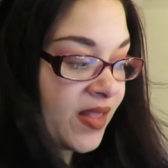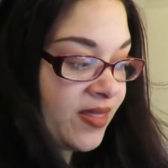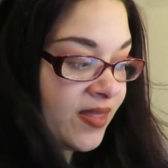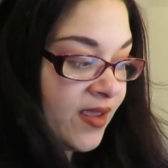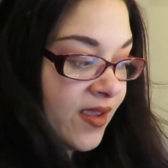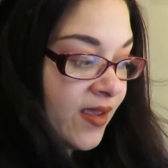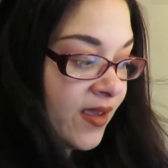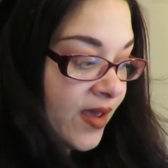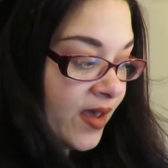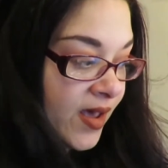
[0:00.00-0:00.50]

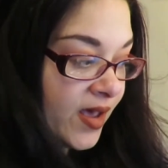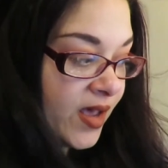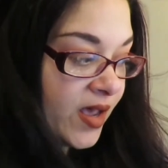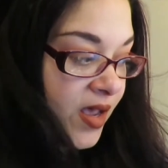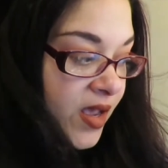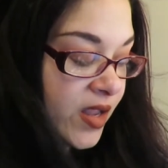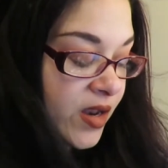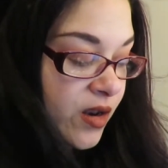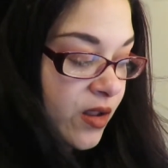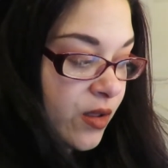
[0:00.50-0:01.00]
they
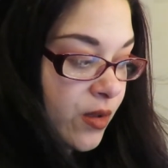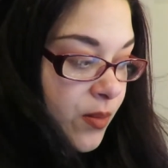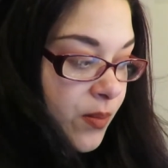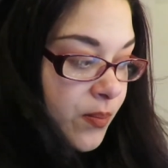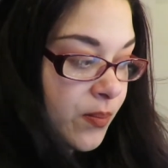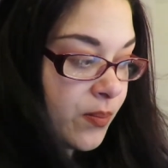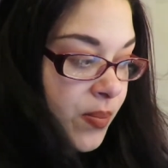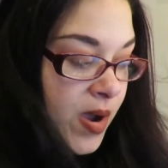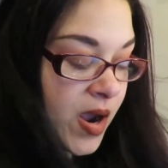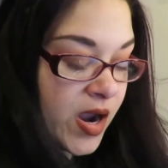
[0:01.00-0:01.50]
had
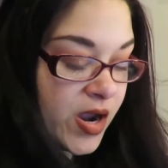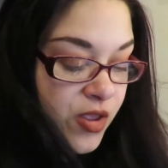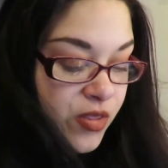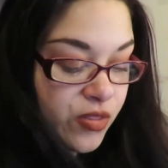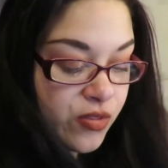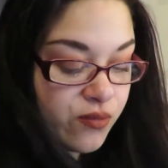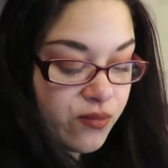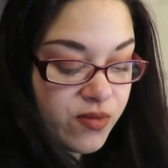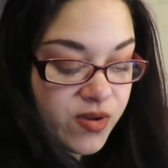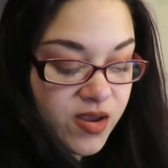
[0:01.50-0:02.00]
buy
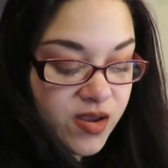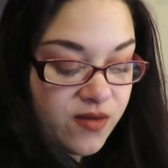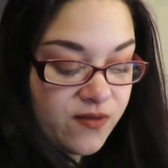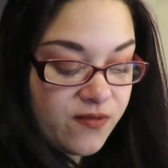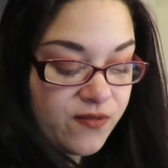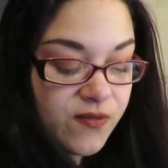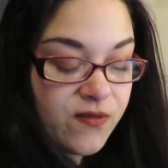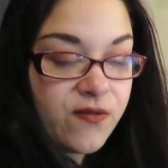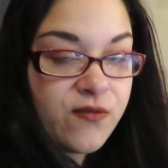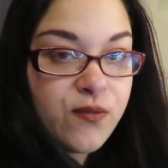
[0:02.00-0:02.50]
three
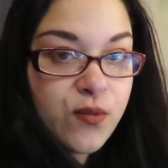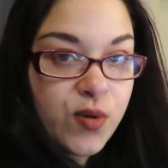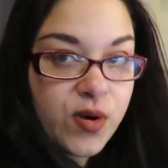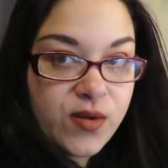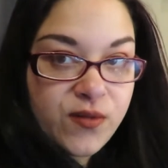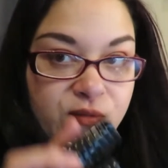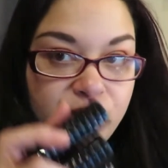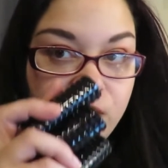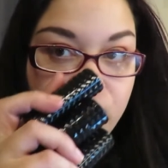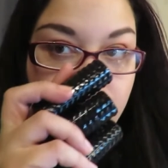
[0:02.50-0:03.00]
for
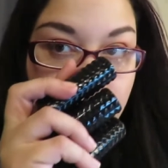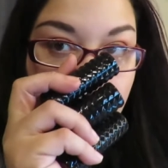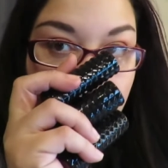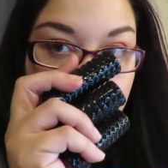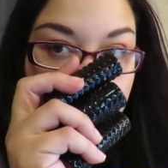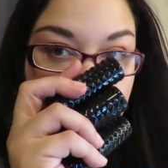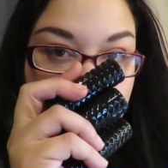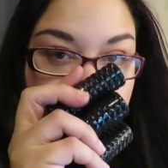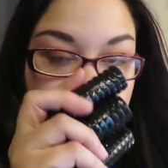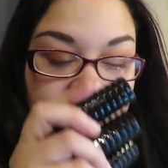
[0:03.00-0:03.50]

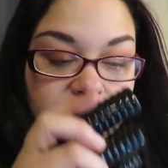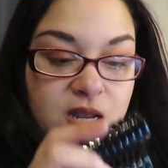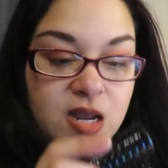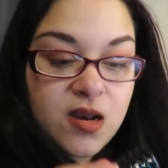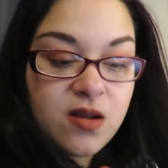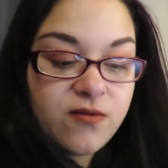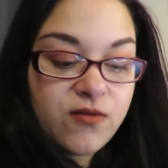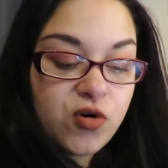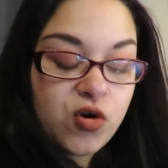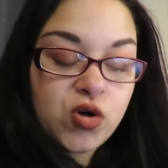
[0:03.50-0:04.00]
$44
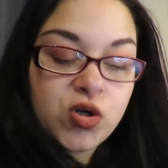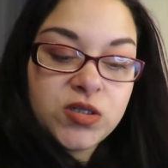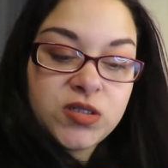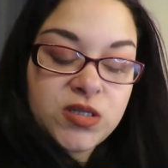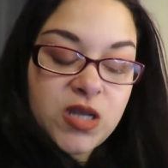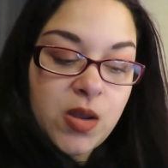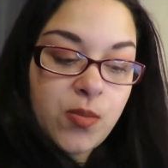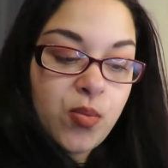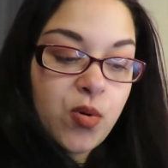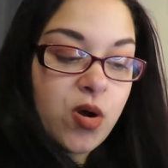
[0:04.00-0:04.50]
and of
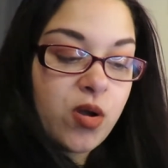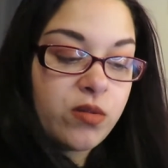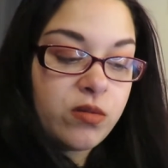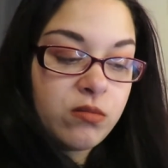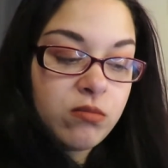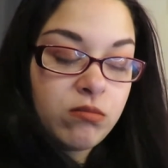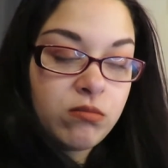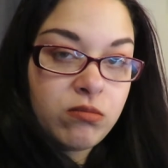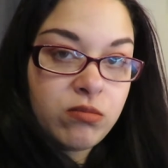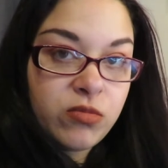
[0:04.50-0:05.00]
course I bought
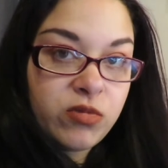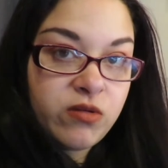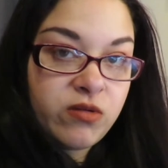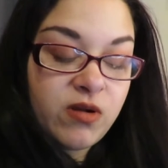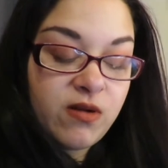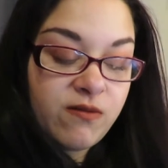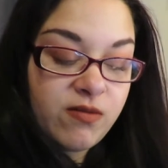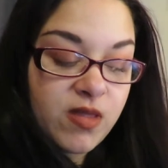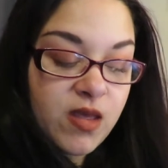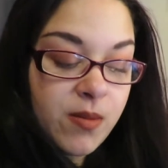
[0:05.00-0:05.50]

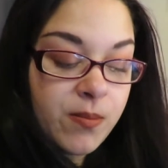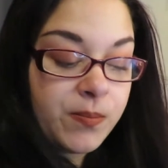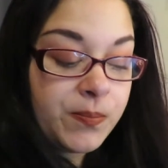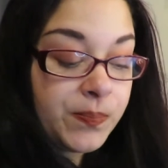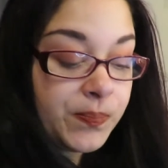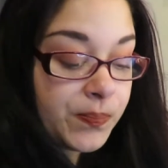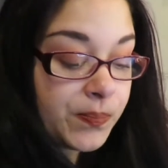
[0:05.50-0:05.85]
three of them